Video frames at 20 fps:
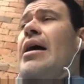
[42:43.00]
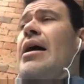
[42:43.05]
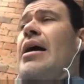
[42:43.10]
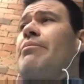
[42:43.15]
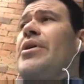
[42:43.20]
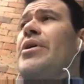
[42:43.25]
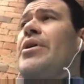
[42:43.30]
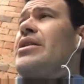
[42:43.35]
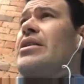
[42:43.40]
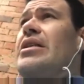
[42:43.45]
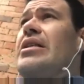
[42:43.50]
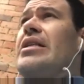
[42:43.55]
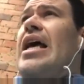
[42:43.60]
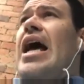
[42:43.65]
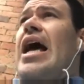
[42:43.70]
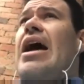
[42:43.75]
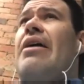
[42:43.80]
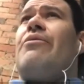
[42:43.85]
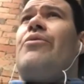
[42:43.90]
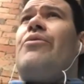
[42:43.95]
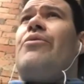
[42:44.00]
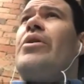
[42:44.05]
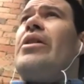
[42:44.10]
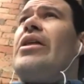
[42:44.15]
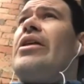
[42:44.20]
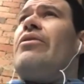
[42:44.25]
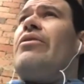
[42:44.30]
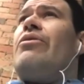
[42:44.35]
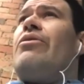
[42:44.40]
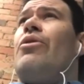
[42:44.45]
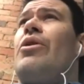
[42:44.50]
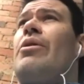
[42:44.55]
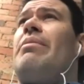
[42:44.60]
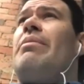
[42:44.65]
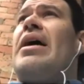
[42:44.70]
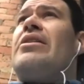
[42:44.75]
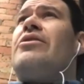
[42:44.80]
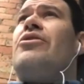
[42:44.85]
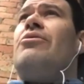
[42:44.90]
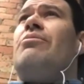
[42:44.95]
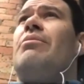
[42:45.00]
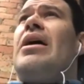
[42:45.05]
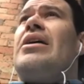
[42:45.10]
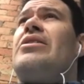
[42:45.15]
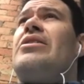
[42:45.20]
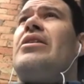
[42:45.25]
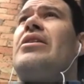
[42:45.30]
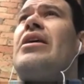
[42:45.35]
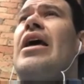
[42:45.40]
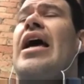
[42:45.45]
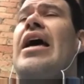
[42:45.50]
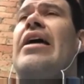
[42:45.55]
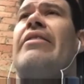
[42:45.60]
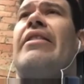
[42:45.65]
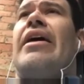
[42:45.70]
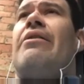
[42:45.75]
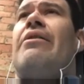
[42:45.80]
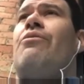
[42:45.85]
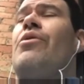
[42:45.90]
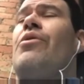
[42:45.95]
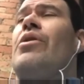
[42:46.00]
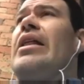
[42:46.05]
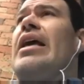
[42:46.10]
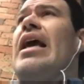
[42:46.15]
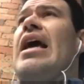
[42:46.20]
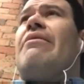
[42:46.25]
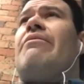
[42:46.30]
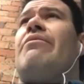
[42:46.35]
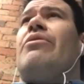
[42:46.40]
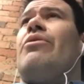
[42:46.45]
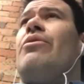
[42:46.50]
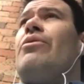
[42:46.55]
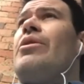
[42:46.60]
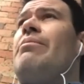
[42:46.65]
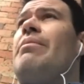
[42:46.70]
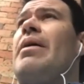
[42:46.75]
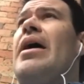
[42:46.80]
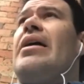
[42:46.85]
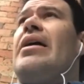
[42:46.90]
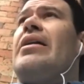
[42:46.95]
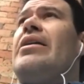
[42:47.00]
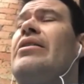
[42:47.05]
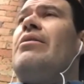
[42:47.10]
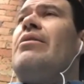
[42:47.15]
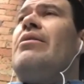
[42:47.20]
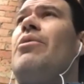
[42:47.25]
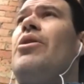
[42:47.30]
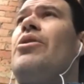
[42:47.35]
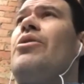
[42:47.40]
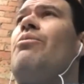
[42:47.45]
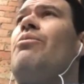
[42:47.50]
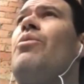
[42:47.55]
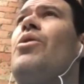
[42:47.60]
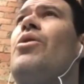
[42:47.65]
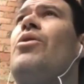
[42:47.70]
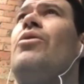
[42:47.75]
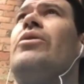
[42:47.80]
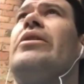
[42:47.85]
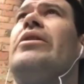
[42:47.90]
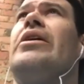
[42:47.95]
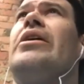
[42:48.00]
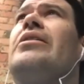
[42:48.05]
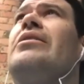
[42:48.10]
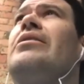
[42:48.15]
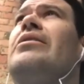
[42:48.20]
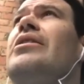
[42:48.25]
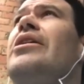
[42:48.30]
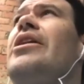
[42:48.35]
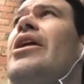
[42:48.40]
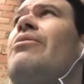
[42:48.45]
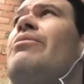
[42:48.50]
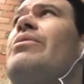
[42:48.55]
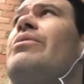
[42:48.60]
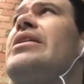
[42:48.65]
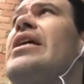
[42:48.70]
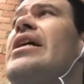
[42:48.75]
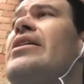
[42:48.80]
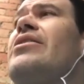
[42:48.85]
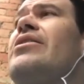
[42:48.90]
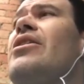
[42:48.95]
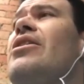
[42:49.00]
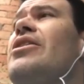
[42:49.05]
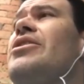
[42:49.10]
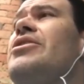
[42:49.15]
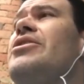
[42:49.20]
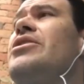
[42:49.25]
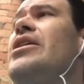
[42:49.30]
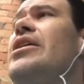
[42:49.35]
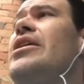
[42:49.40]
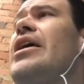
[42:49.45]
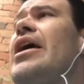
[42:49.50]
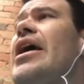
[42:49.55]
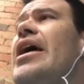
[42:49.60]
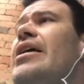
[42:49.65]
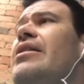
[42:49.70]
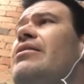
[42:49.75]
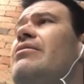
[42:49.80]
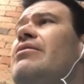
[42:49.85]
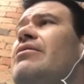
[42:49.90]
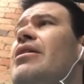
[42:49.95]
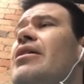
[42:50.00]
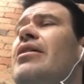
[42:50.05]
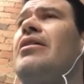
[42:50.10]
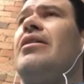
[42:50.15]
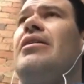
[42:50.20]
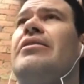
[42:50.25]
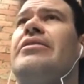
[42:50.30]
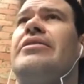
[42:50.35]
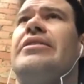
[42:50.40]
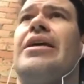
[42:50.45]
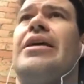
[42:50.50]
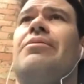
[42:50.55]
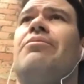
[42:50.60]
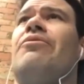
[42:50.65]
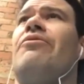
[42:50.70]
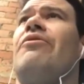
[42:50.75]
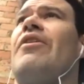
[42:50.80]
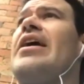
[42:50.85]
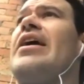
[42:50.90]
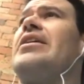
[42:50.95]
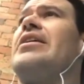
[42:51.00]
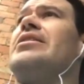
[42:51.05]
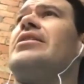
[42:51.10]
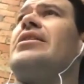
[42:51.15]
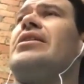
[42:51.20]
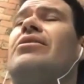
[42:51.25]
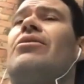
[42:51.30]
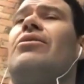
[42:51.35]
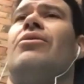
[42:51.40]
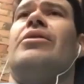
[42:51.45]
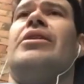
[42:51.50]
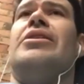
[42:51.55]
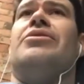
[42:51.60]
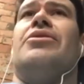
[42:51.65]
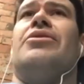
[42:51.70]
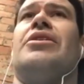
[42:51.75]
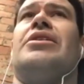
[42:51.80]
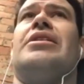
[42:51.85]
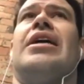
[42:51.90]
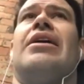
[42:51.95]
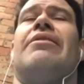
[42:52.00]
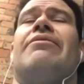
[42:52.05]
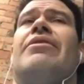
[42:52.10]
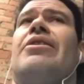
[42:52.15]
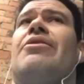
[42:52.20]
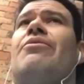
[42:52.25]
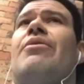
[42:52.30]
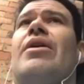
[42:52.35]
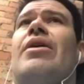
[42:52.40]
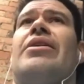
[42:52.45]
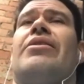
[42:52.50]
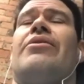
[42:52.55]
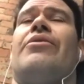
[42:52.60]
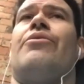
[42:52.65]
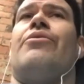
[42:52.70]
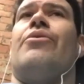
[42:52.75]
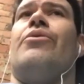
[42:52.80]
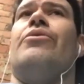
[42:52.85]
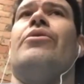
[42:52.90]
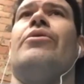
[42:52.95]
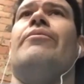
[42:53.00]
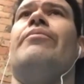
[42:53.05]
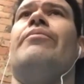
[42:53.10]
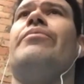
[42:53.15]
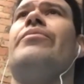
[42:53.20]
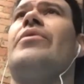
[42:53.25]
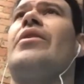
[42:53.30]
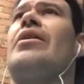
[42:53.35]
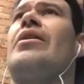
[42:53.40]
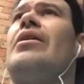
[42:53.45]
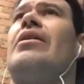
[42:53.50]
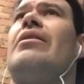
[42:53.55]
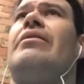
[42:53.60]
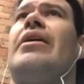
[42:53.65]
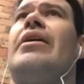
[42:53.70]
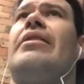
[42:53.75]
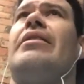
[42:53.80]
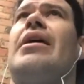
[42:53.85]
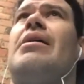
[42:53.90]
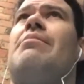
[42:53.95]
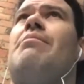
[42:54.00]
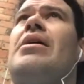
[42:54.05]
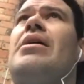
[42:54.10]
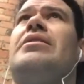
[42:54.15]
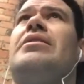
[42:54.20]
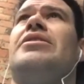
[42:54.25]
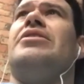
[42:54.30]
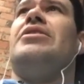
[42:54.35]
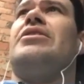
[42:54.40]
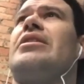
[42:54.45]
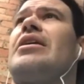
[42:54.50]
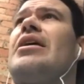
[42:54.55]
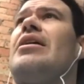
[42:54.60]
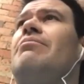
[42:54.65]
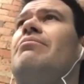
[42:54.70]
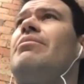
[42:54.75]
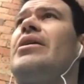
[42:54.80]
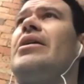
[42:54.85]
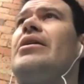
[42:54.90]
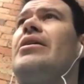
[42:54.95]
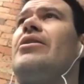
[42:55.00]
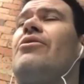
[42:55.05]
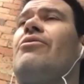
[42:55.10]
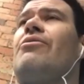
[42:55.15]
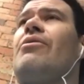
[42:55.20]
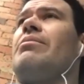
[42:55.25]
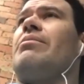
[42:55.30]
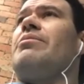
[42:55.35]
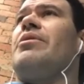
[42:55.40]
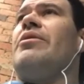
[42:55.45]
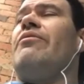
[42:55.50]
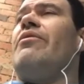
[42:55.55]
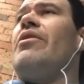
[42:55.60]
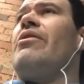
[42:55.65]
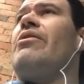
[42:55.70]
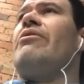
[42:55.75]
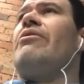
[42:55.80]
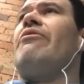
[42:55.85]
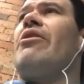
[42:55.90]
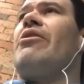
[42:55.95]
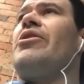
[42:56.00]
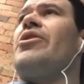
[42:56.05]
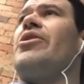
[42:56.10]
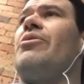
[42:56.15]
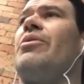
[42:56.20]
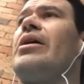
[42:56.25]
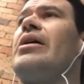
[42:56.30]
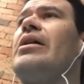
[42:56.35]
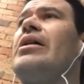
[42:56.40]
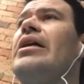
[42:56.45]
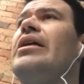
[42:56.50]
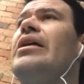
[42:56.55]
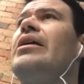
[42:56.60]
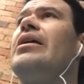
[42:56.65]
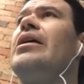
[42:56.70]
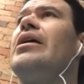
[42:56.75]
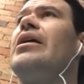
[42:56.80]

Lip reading: businesses haven't really thought about too much, and they really haven't thought about in the modern world, that, you know, with technology and deep fakes and all this sort of stuff that are running through them, that their messages can be corrupted very, very quickly.